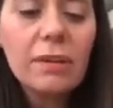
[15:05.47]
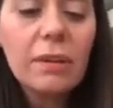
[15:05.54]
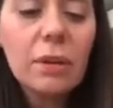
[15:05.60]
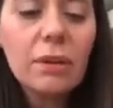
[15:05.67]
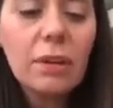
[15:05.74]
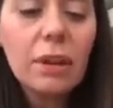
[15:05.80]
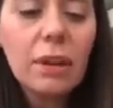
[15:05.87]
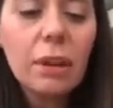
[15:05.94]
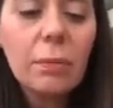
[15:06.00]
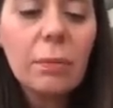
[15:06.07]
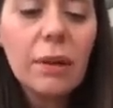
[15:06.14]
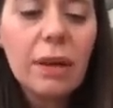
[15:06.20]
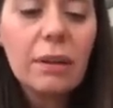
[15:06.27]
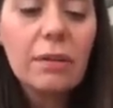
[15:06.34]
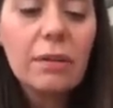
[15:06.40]
so the little
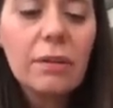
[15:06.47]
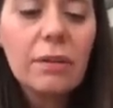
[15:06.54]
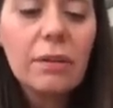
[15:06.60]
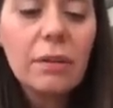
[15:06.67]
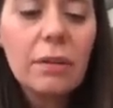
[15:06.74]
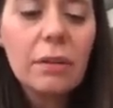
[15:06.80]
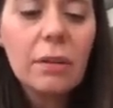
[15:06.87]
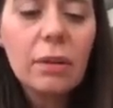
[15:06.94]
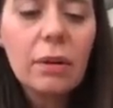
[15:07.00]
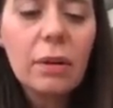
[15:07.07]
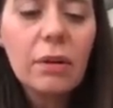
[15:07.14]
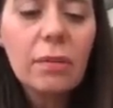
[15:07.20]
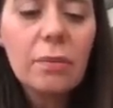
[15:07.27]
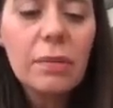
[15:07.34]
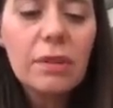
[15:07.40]
bits
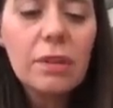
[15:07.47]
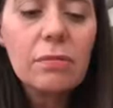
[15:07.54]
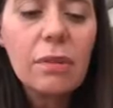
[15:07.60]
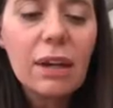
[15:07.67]
of Mr.